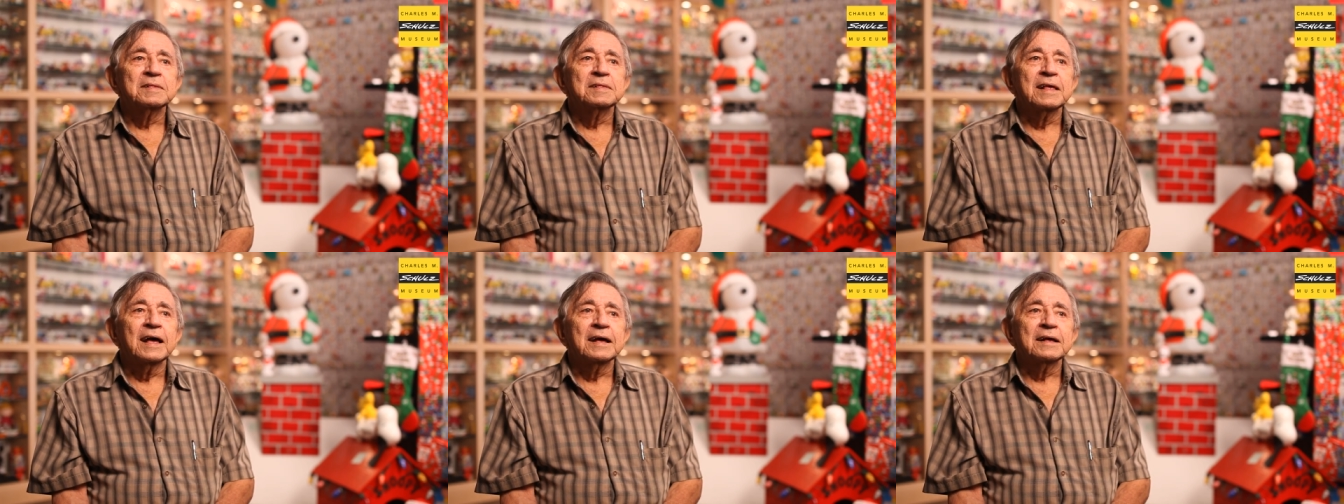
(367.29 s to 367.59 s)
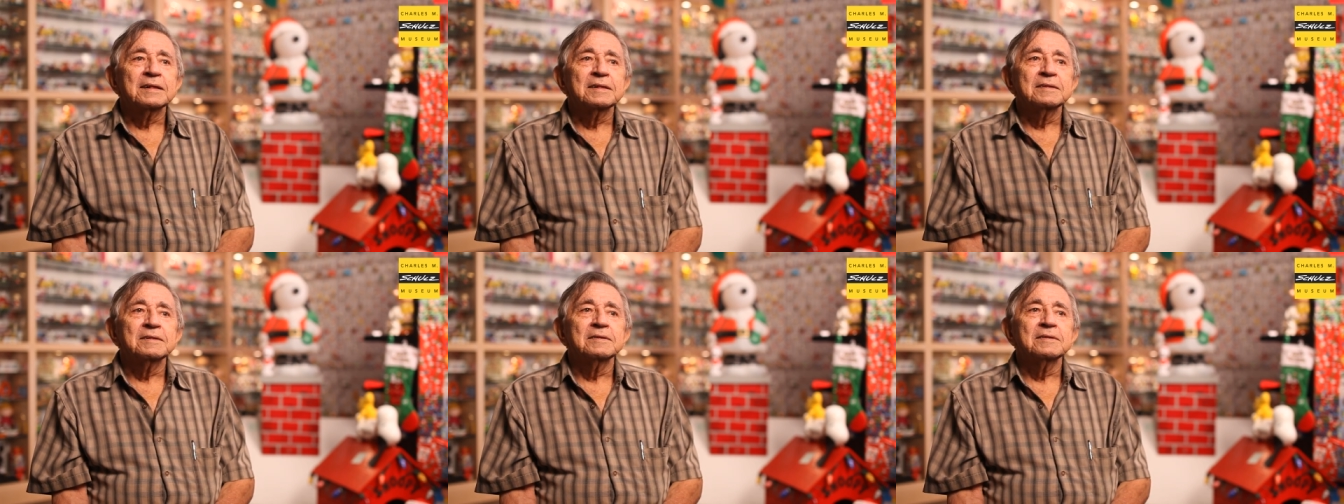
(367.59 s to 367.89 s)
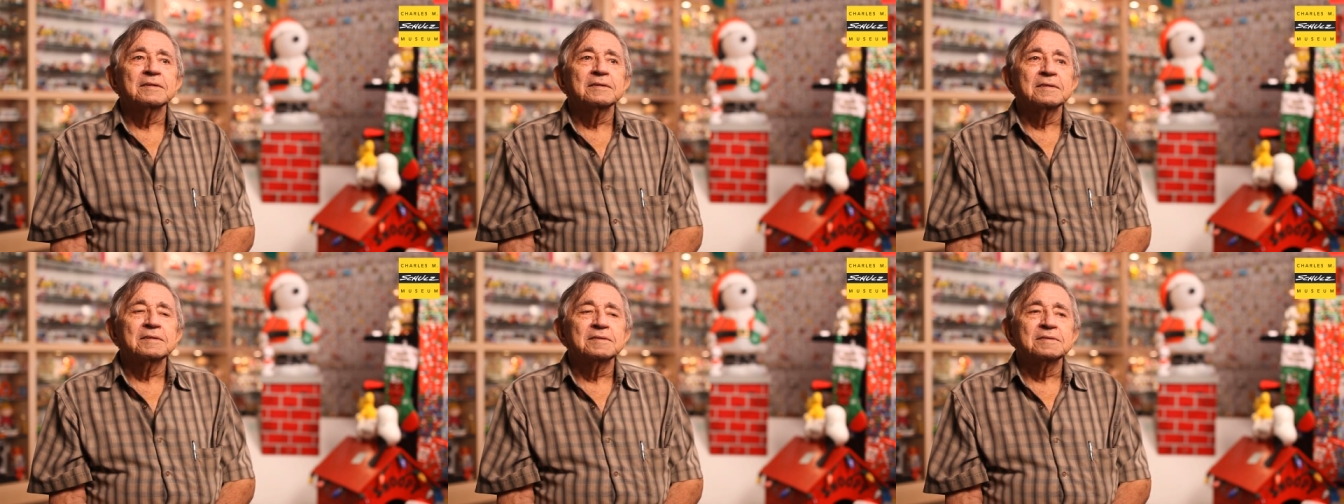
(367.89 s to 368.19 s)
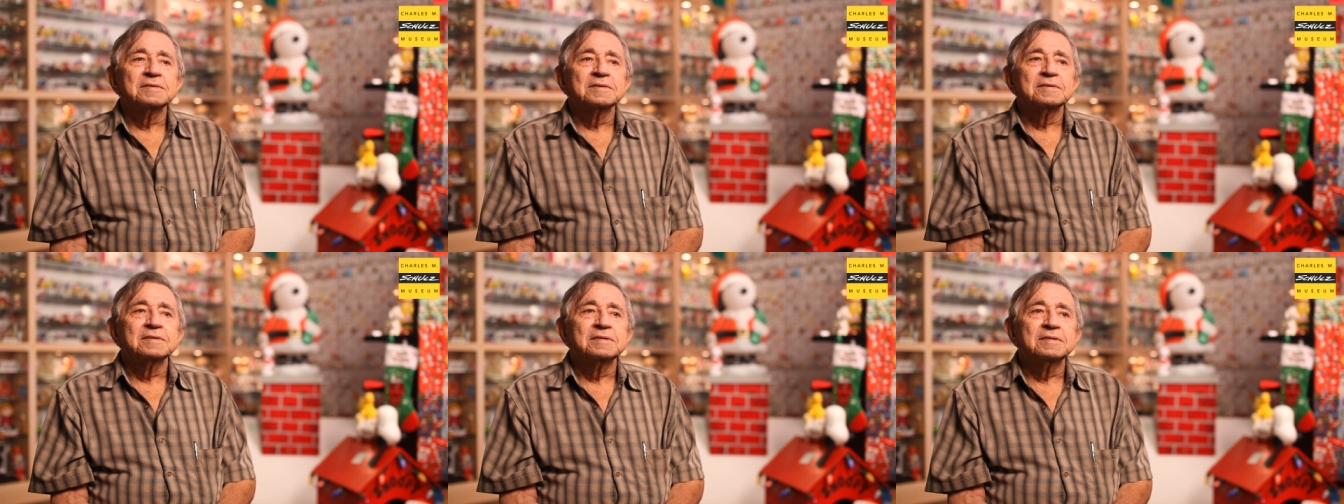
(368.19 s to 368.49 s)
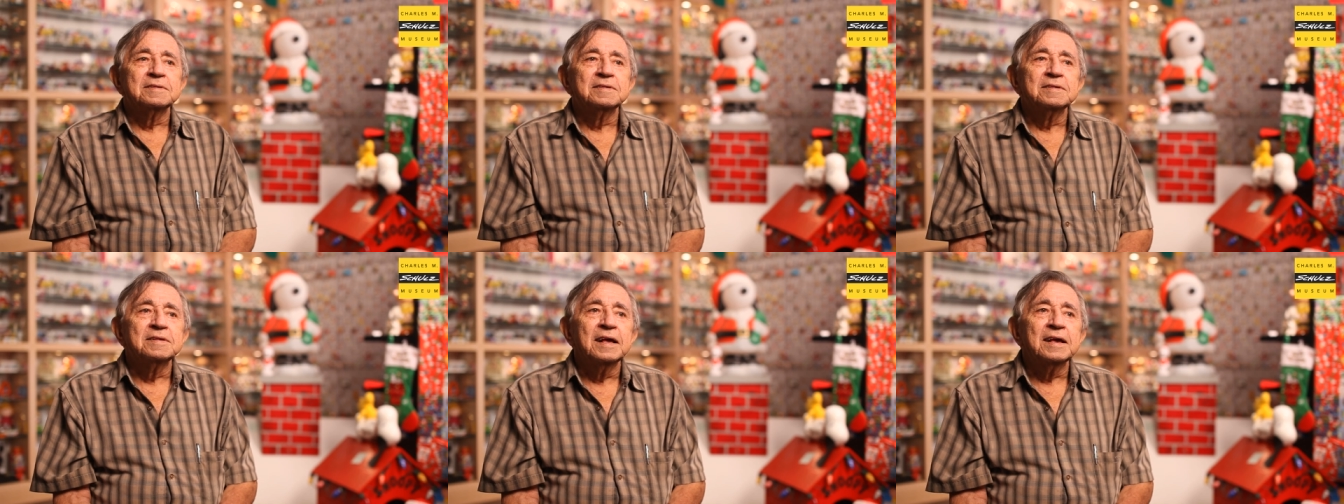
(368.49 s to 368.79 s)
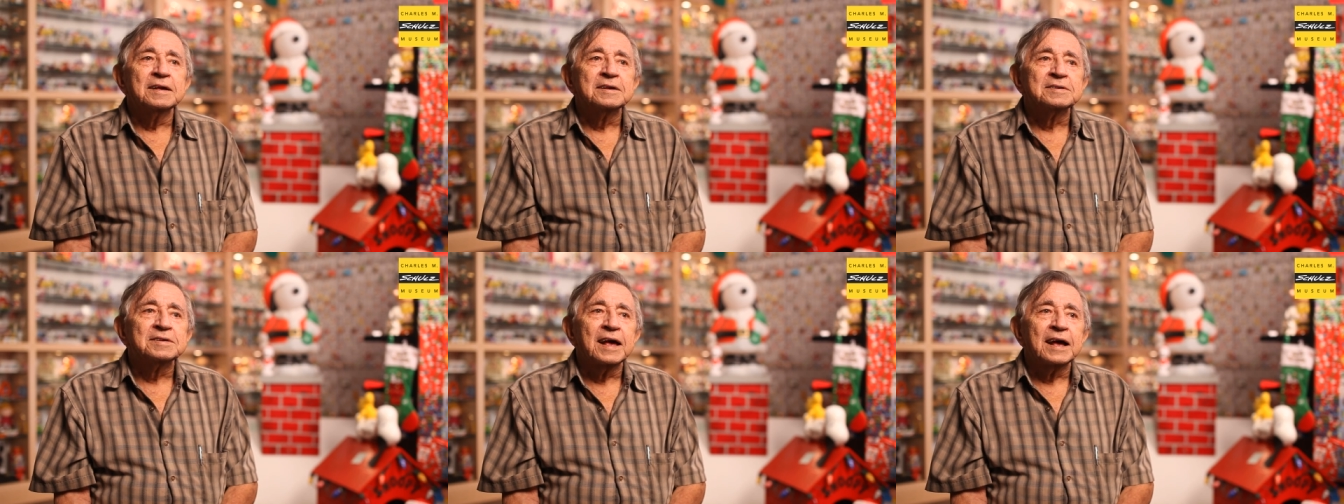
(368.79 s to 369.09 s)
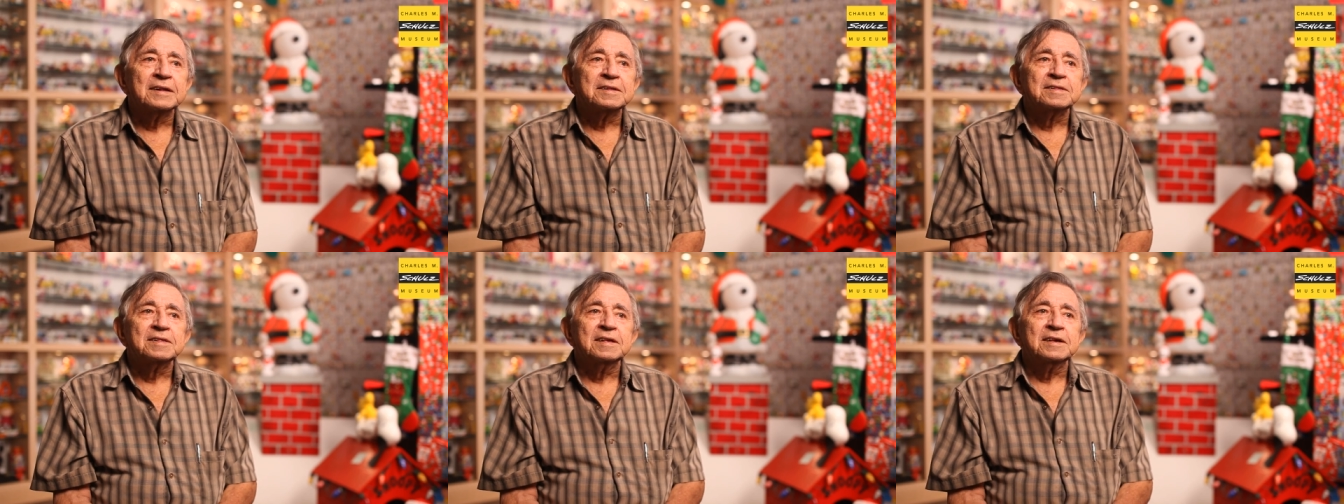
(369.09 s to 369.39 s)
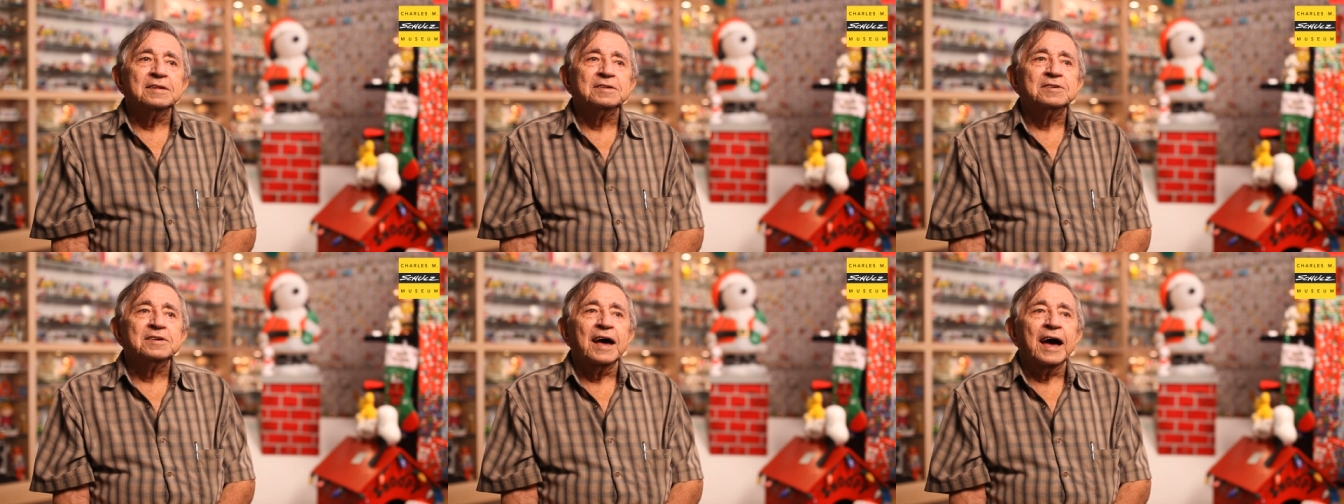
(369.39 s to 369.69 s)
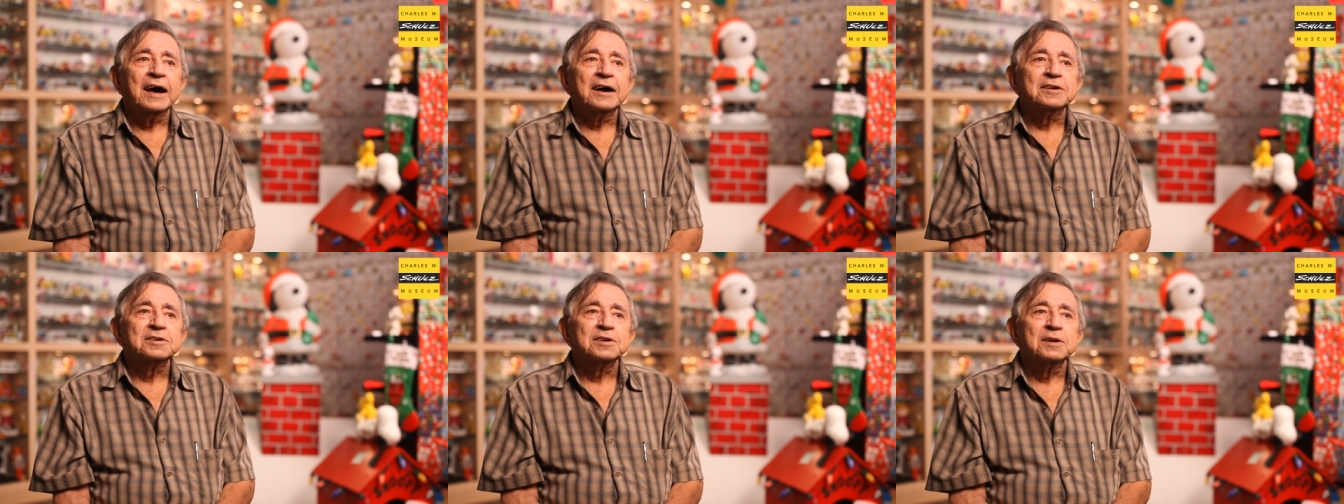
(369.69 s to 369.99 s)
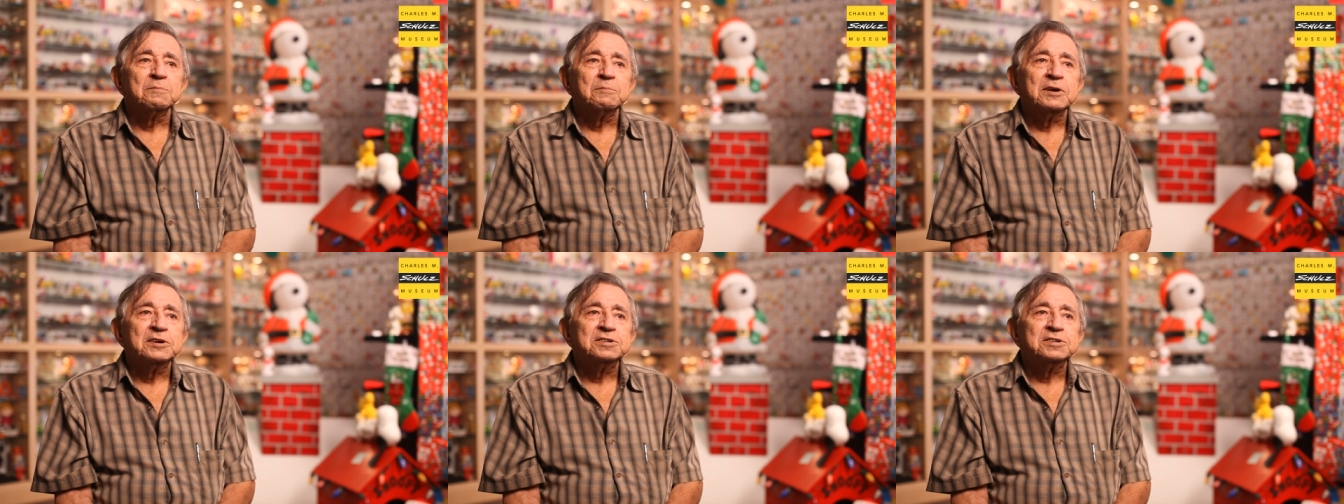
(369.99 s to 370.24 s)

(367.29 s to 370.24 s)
that is at the Jackson,